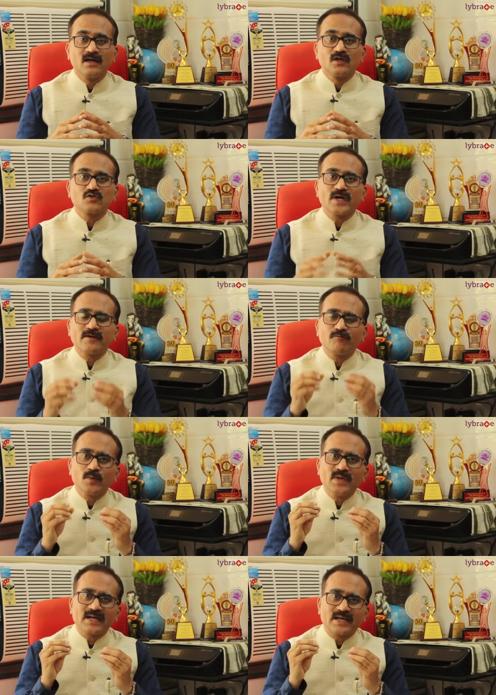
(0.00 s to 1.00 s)
so it
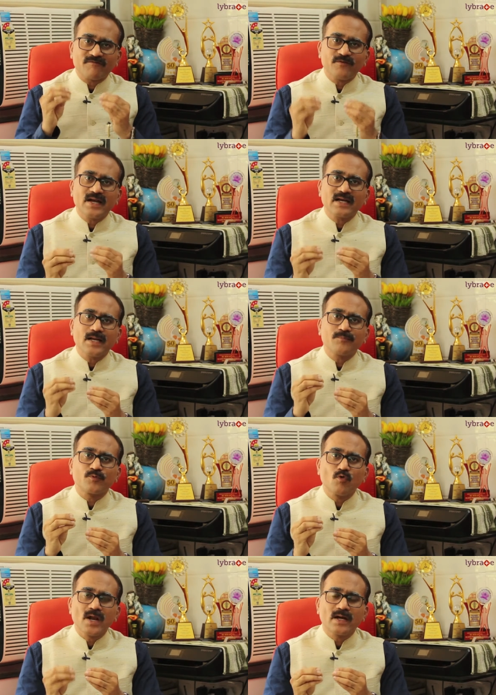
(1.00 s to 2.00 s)
would be definitely
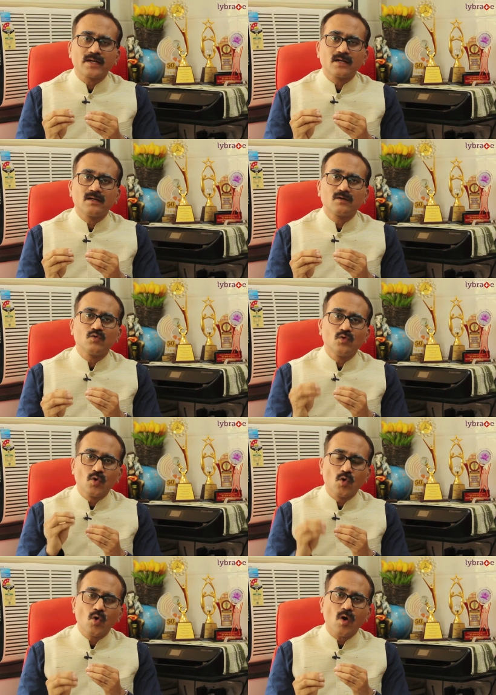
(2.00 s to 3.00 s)
prudent to
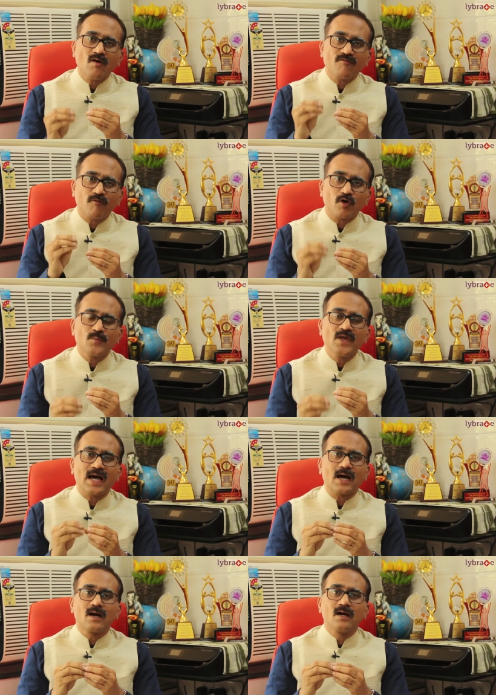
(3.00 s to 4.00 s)
know a
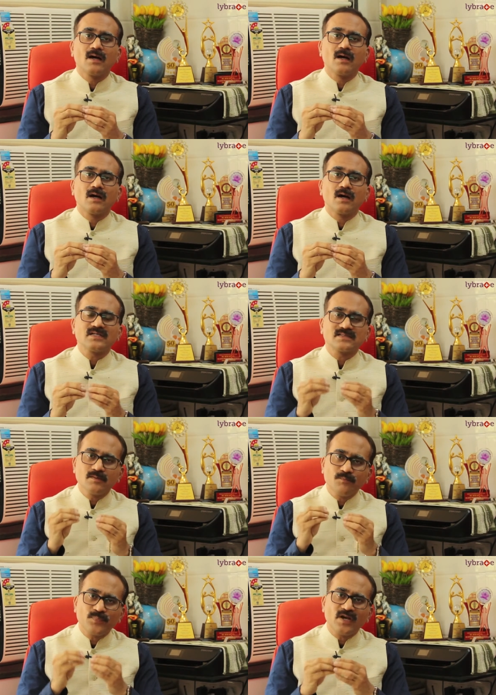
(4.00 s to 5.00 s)
formula a
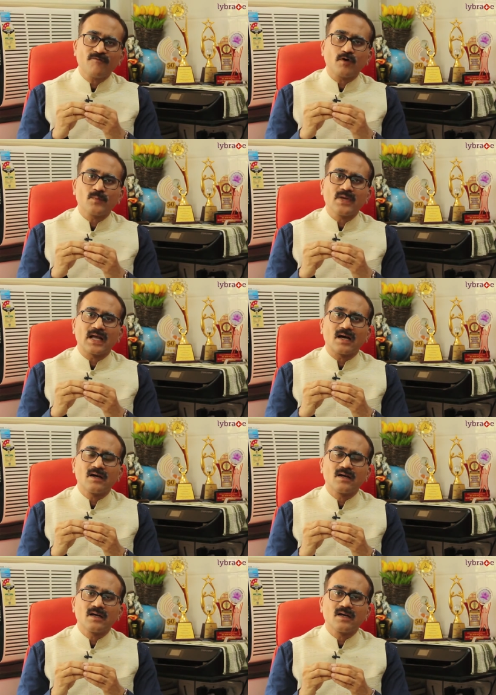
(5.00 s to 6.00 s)
simple
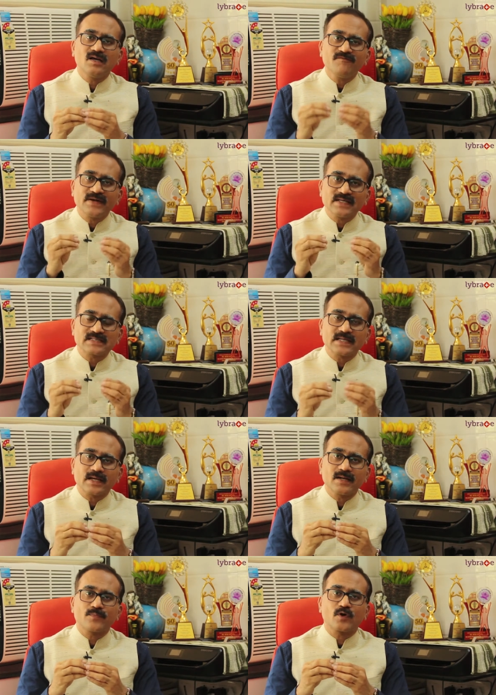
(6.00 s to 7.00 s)
formula if it is
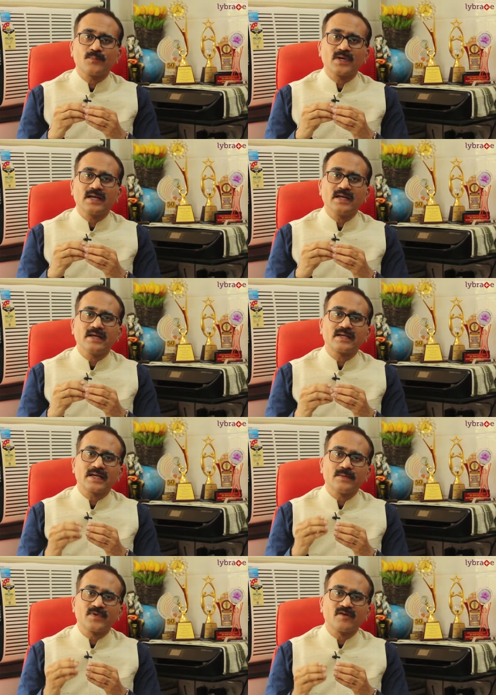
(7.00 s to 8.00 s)
taken properly it
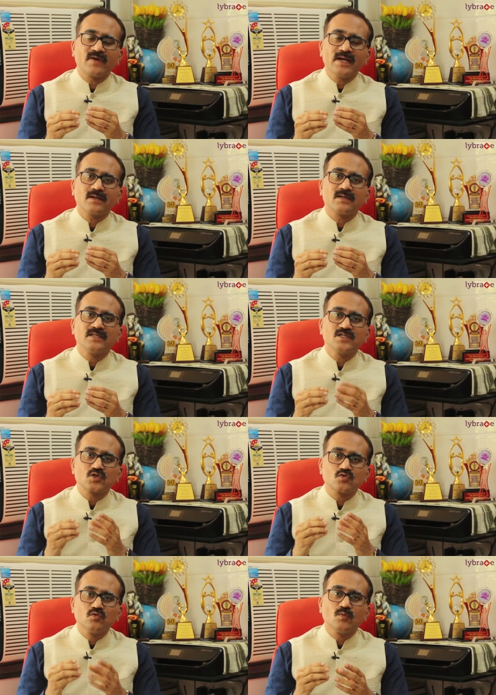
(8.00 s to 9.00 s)
can prevent these
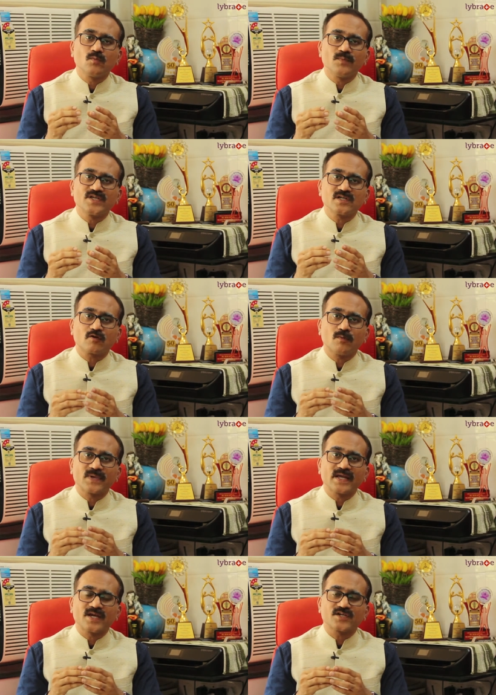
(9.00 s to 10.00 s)
two major
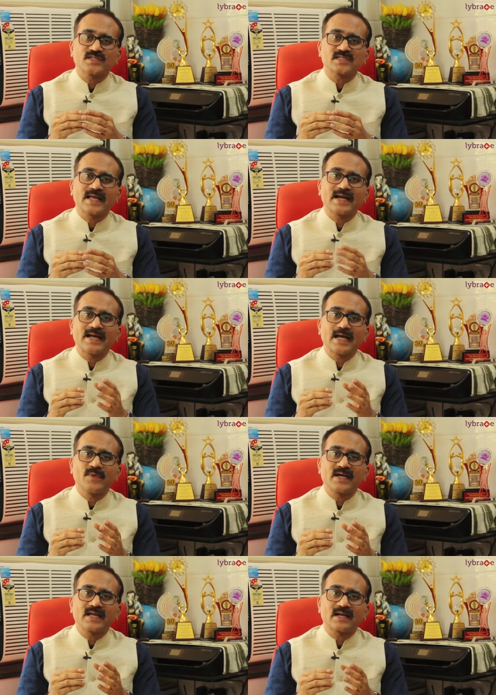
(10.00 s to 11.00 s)
complications like
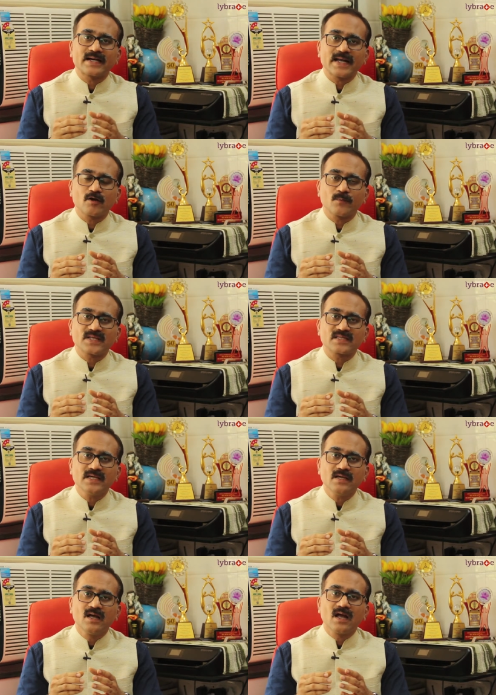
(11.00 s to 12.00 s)
diabetic
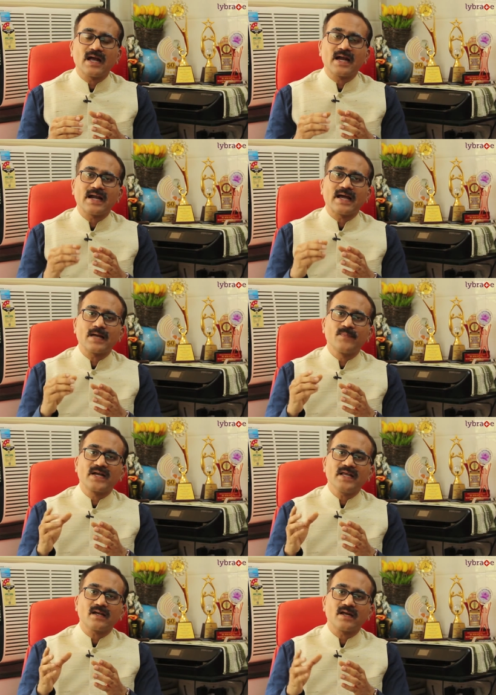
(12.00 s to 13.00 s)
retinopathy and
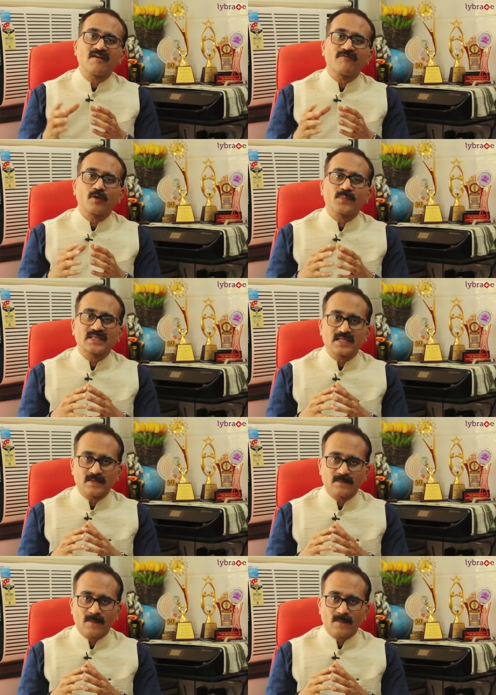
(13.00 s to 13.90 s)
diabetic nephropathy